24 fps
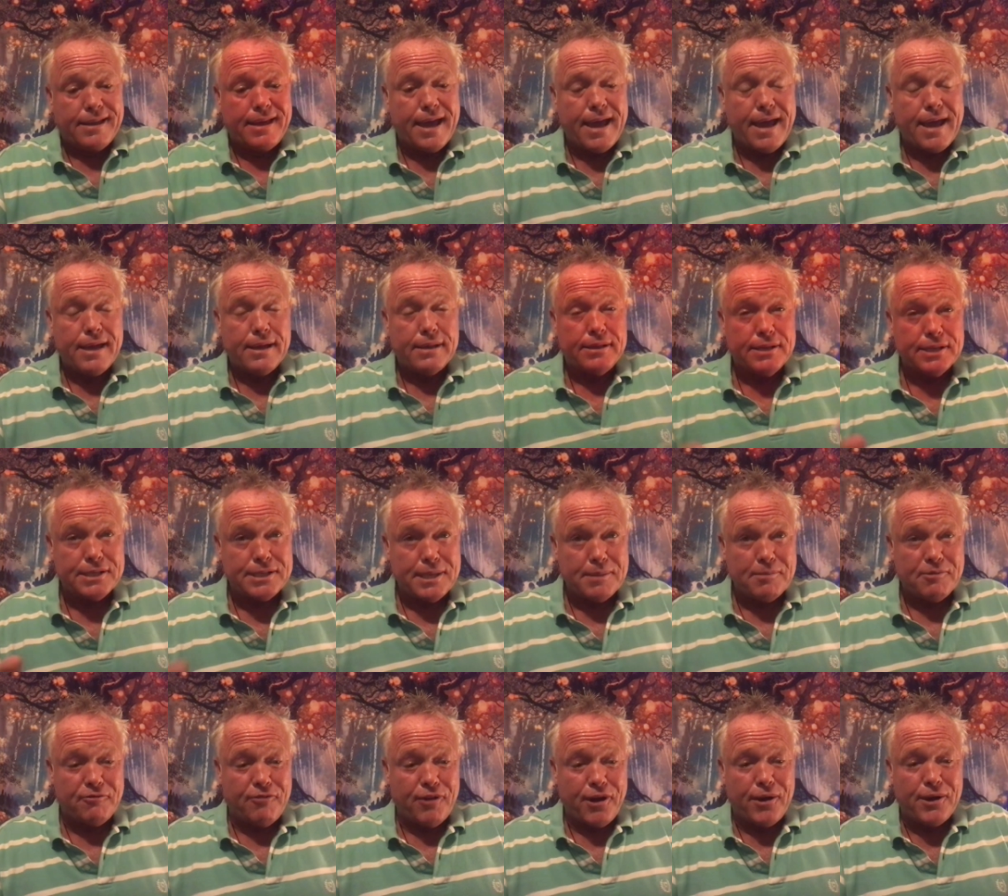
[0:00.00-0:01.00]
Okay, this
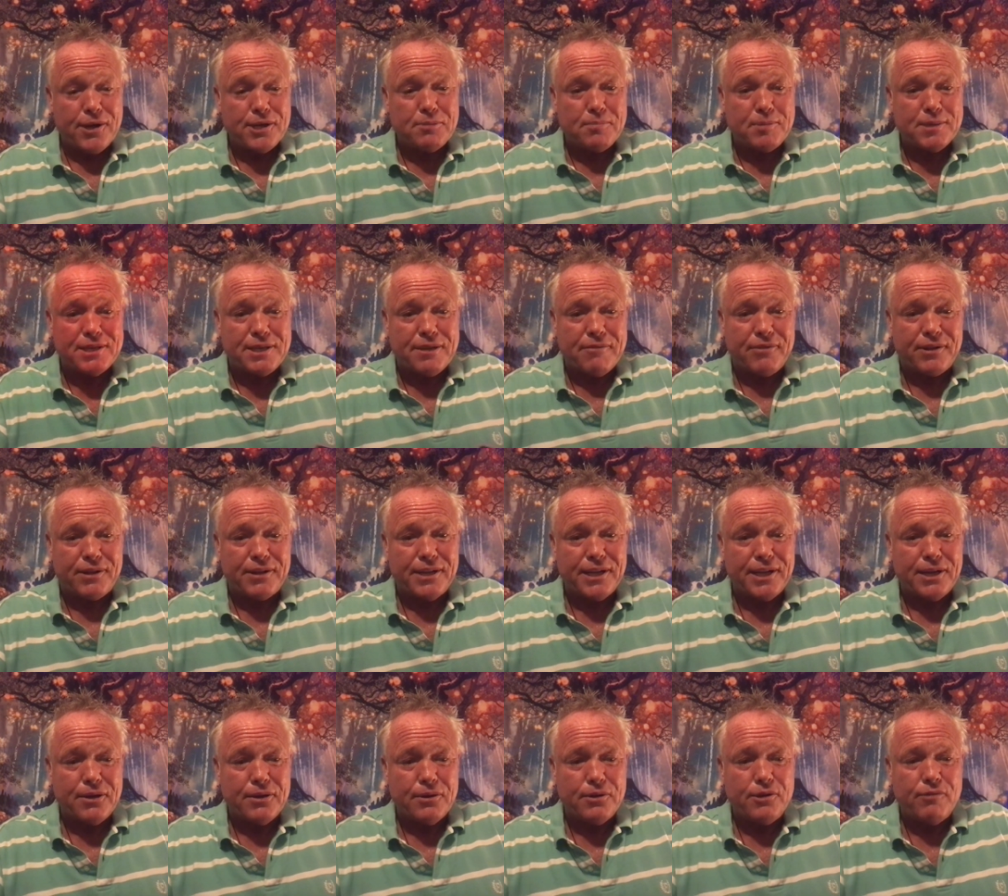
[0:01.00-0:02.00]
seems very specific,
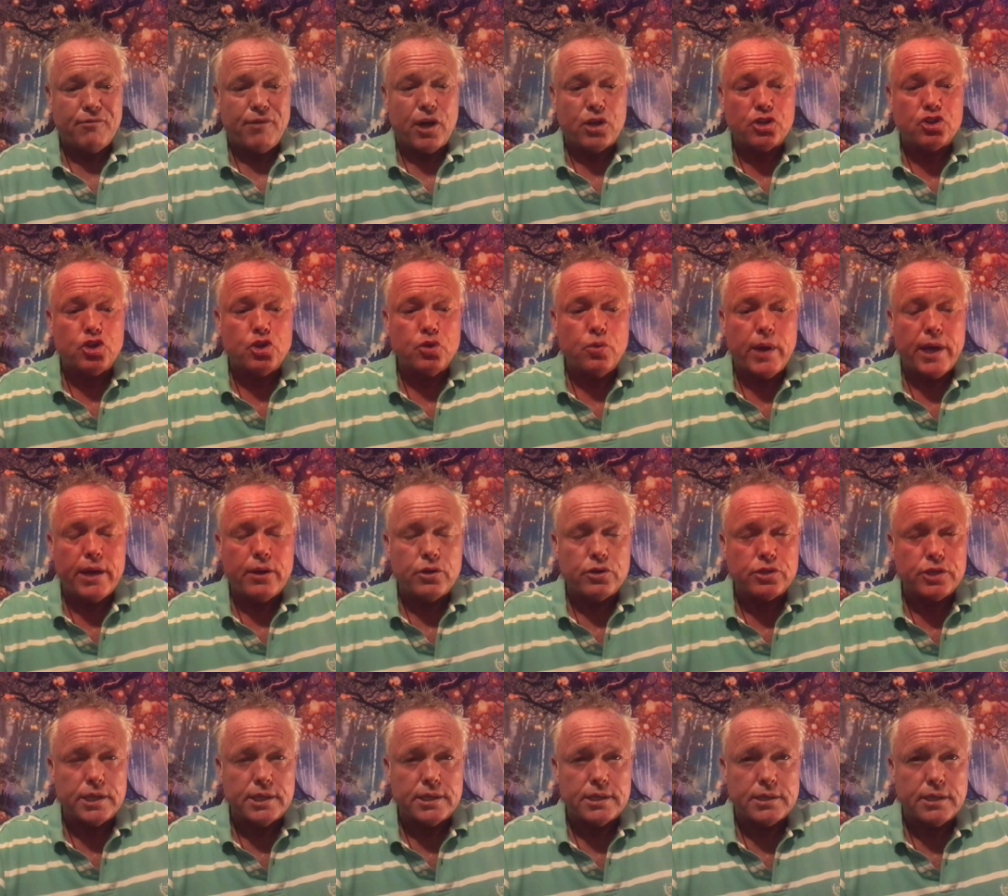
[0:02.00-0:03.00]
Leo. Uh, you've got two
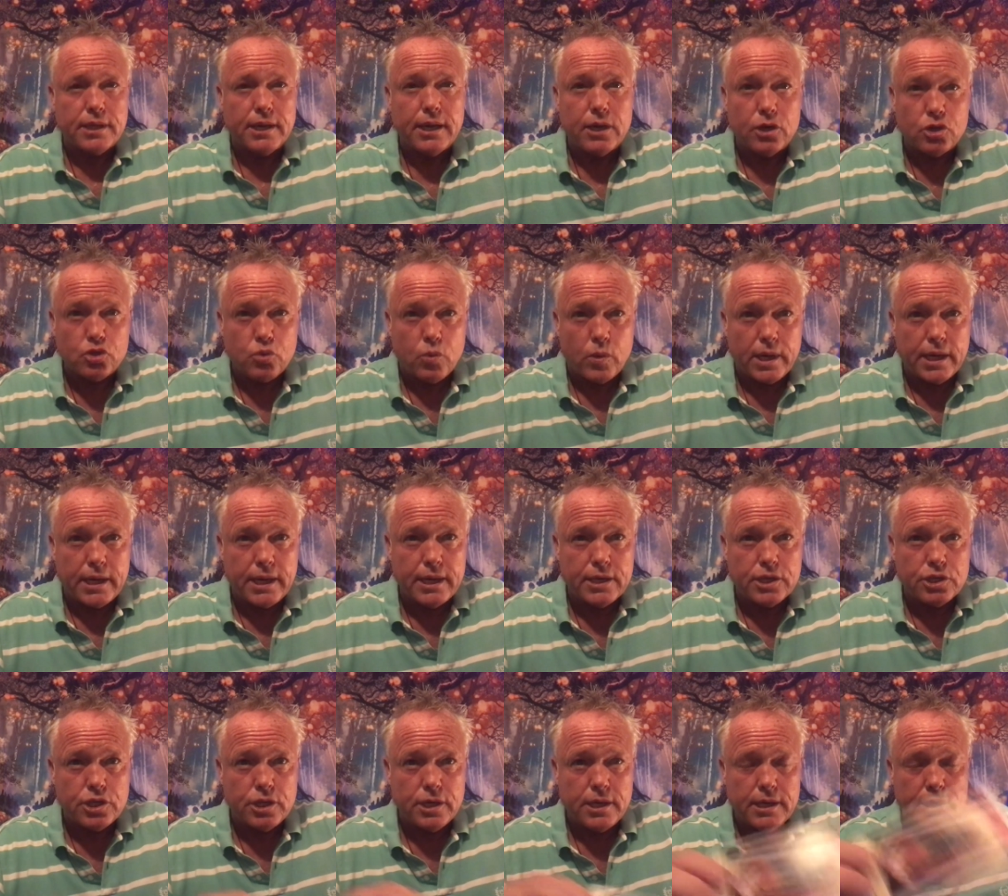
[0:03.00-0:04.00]
energies. Here's what it
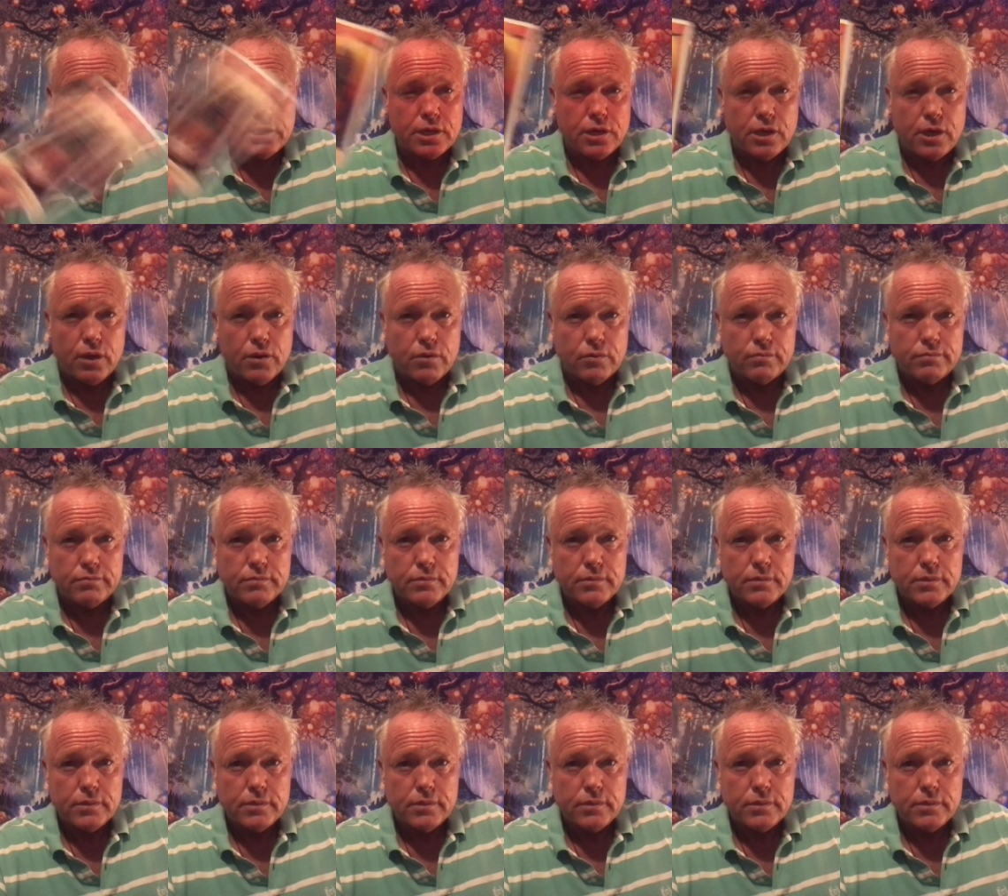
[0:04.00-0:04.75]
is you need to know.